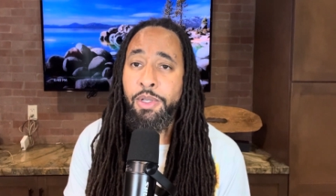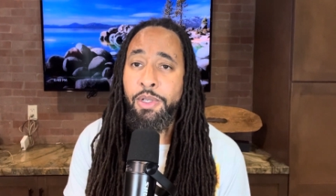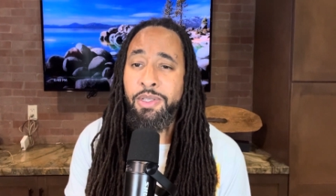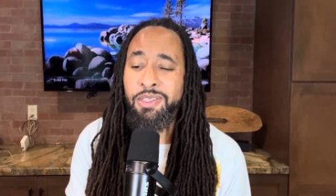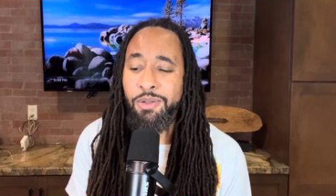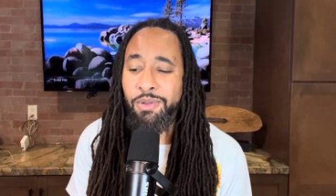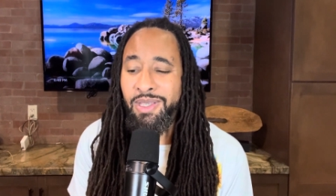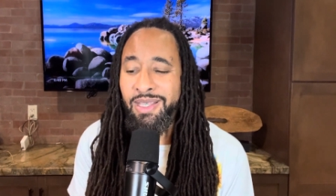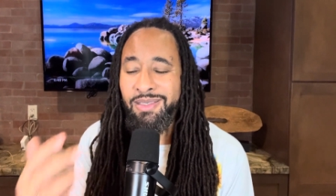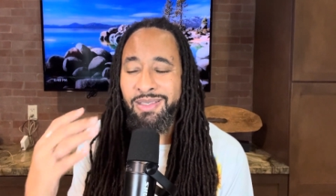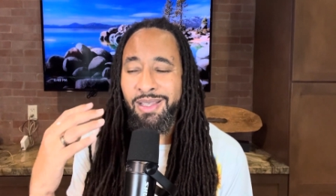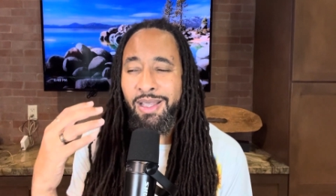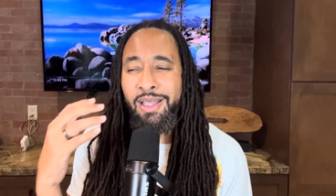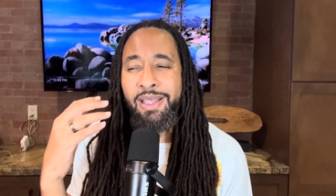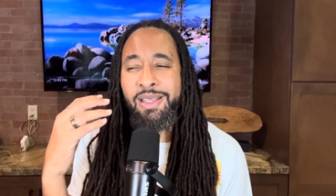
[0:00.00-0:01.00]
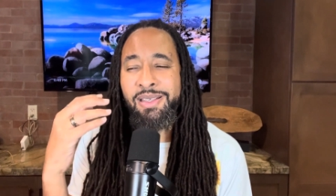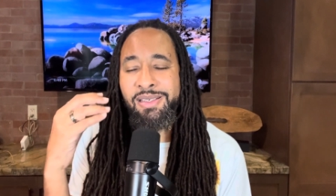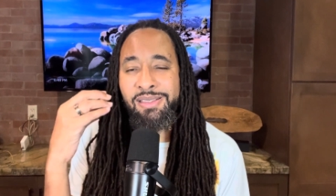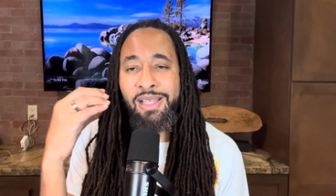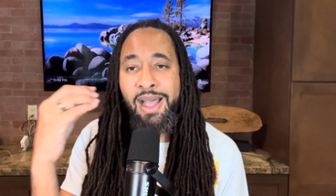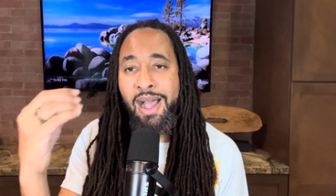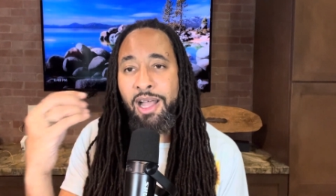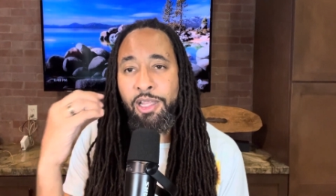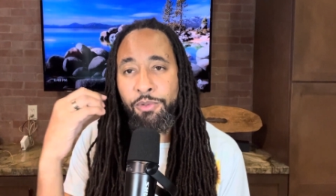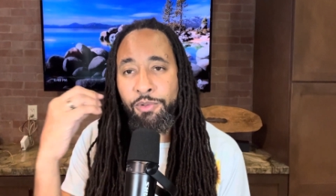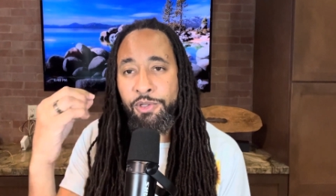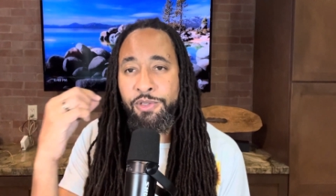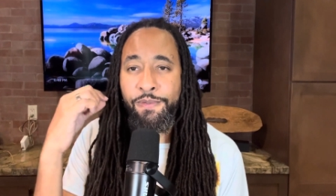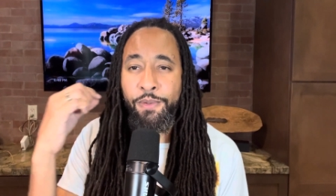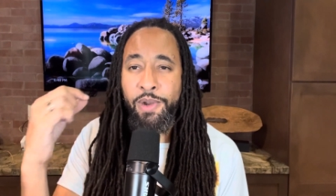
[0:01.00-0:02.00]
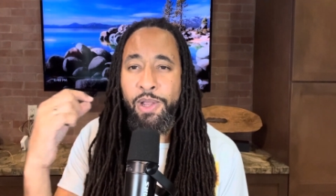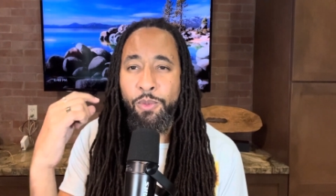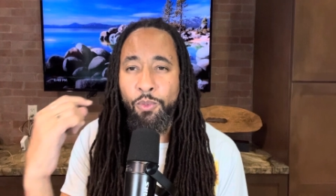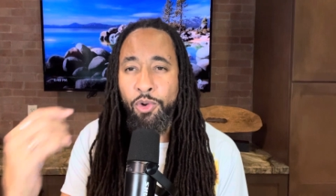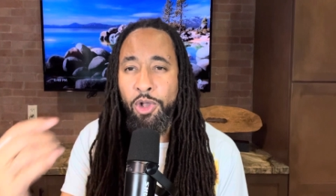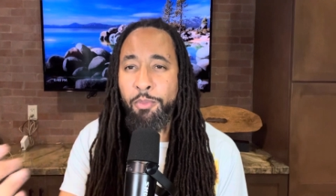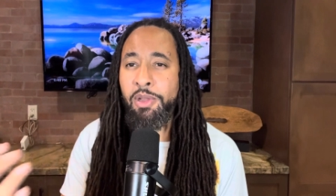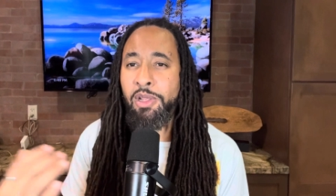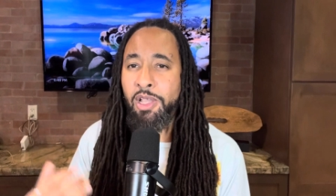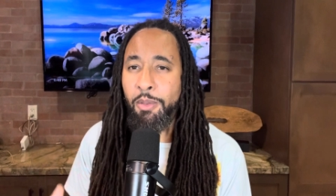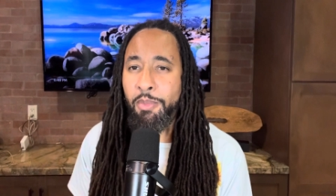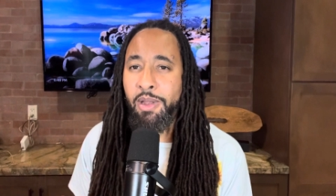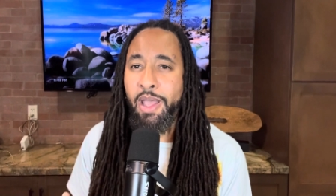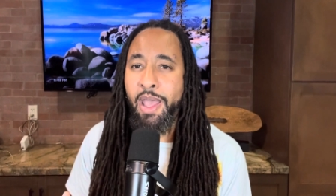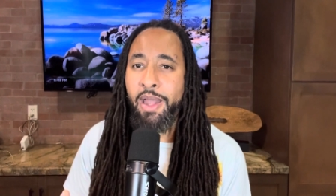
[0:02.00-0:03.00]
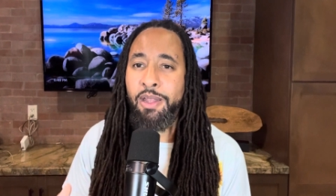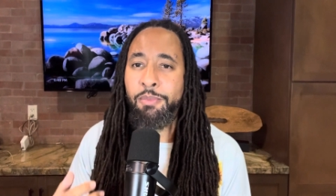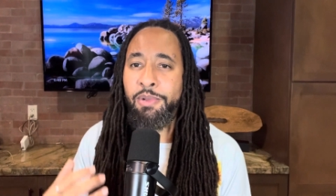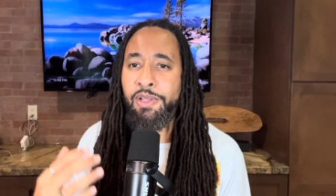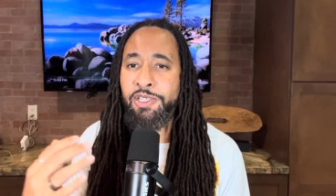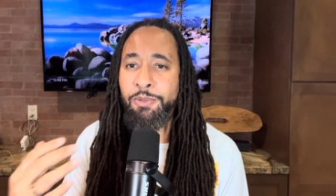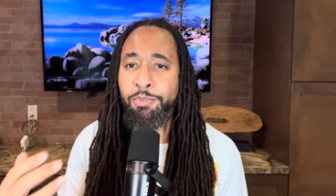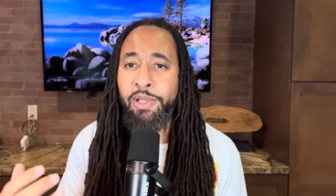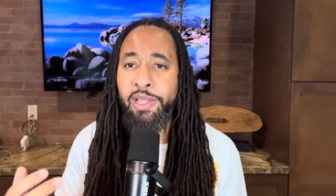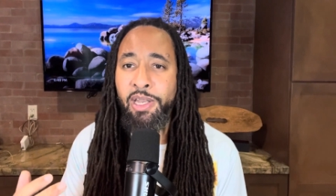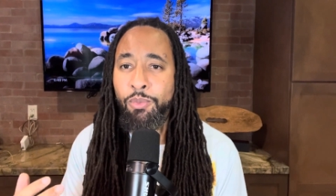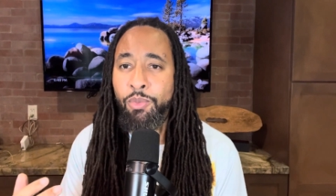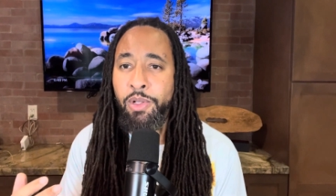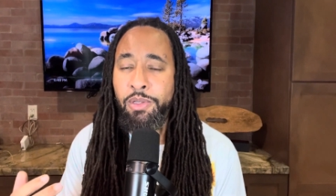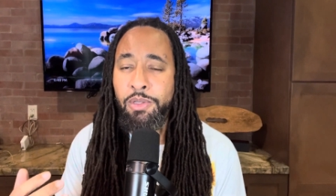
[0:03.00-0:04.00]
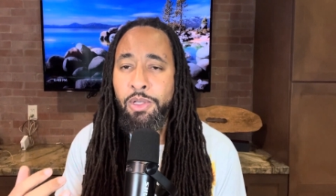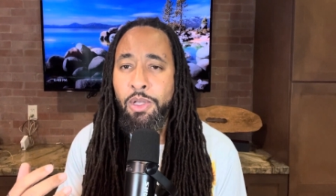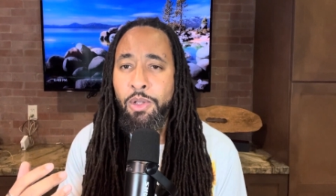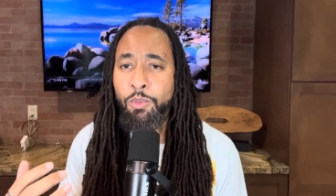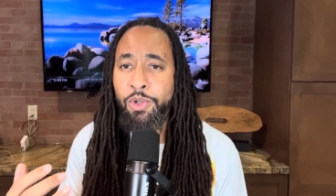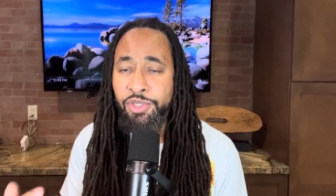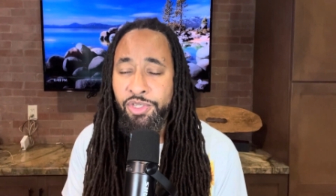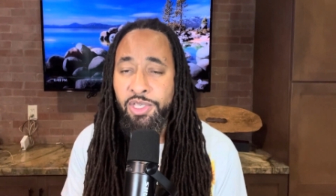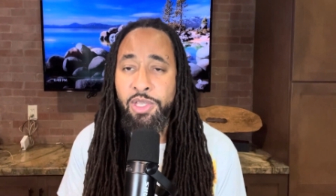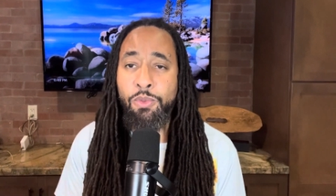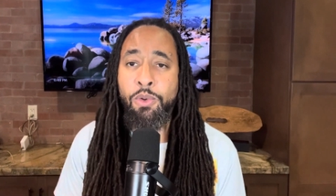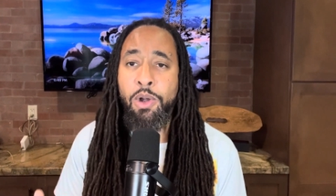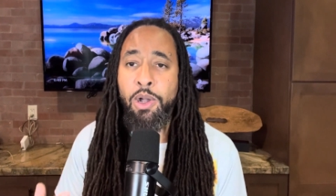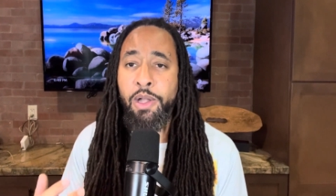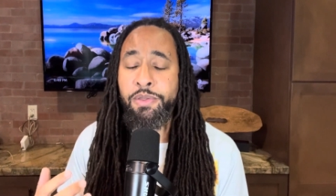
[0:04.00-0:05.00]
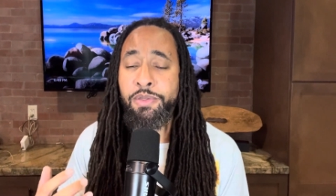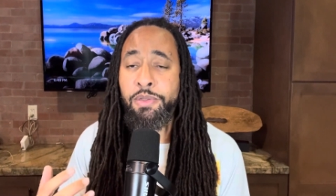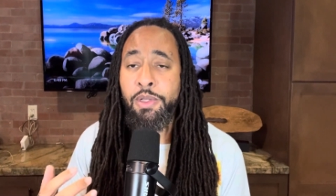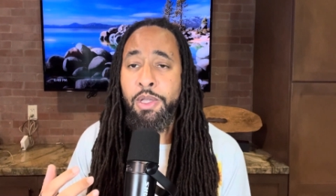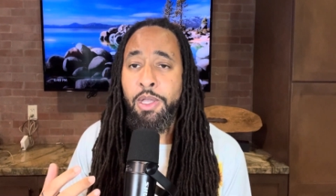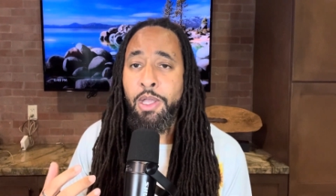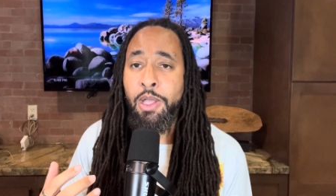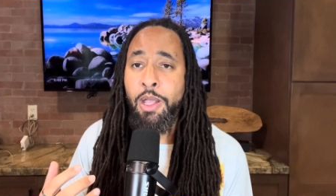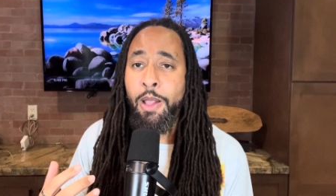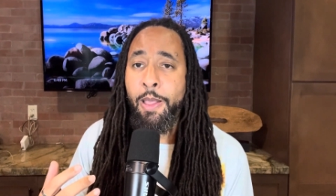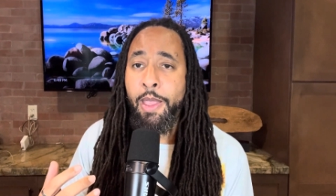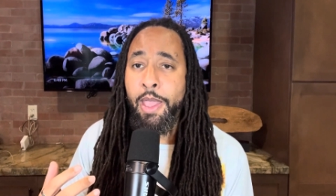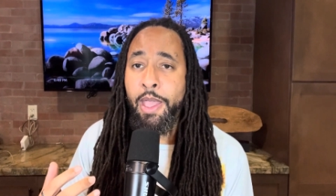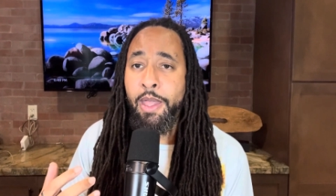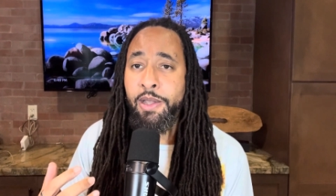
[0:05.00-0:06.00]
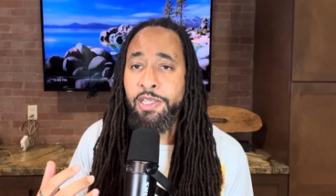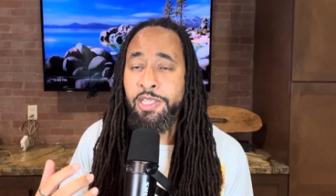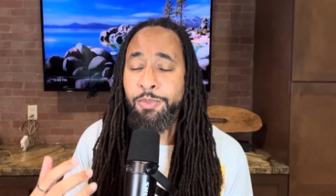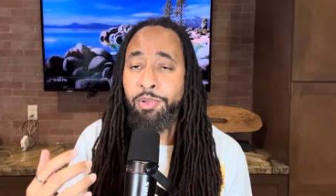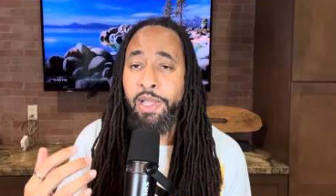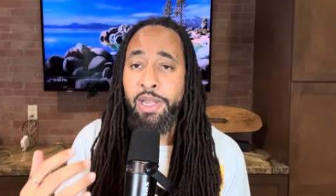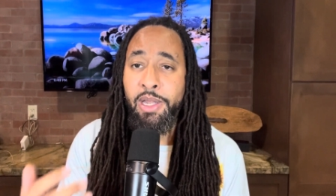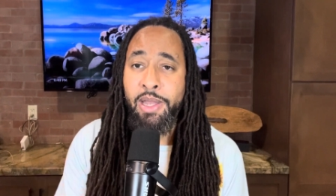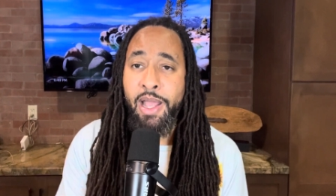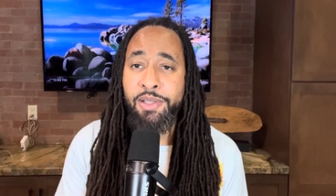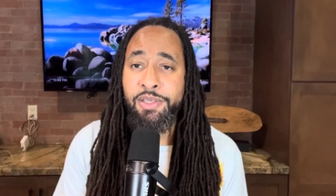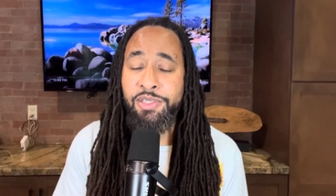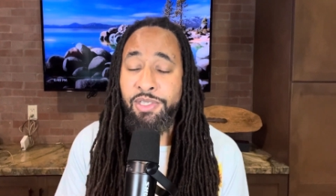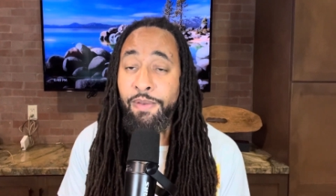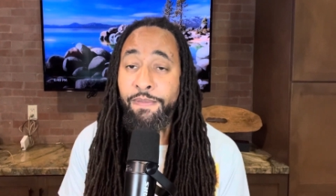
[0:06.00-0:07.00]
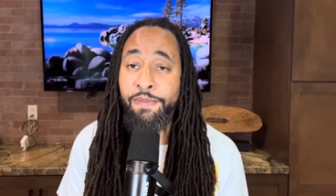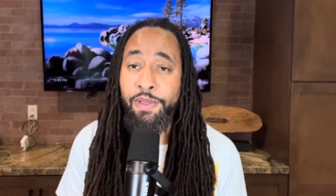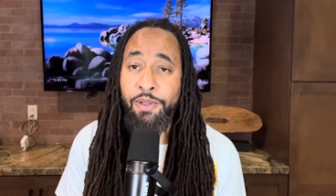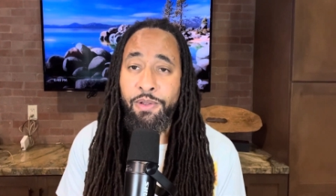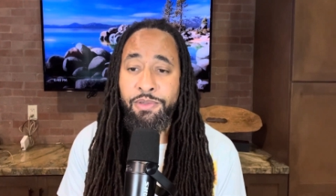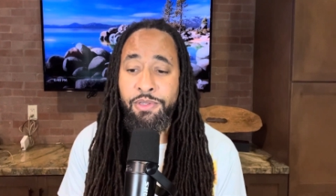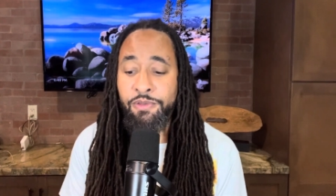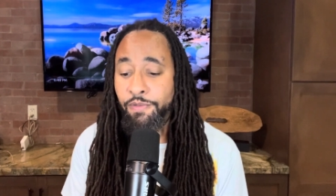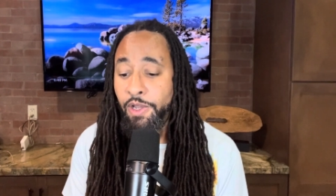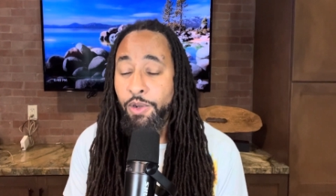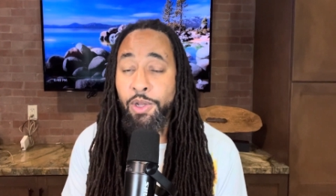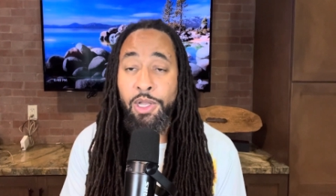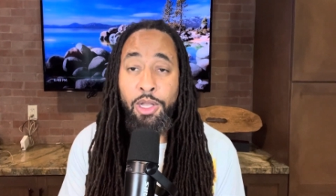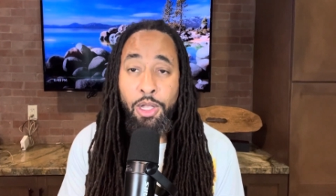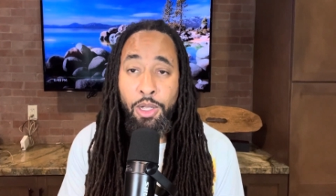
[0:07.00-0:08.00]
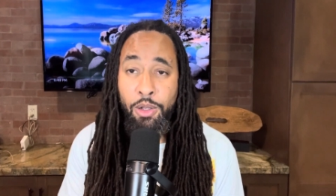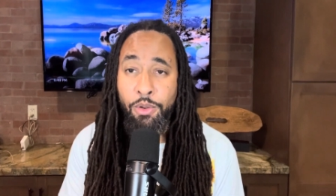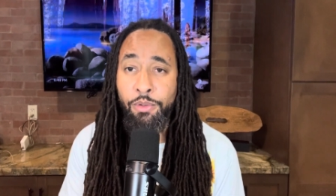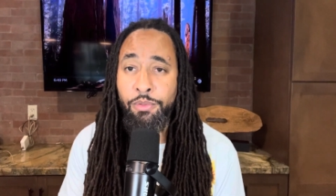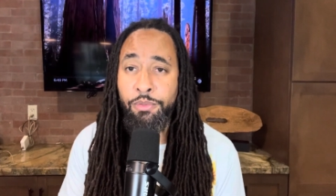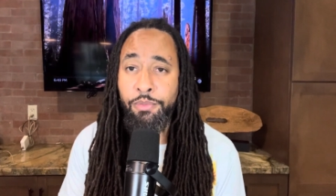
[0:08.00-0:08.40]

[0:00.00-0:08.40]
So he's his tolerance for a woman coming at him and explaining what what she wants and explaining how she feels is very low.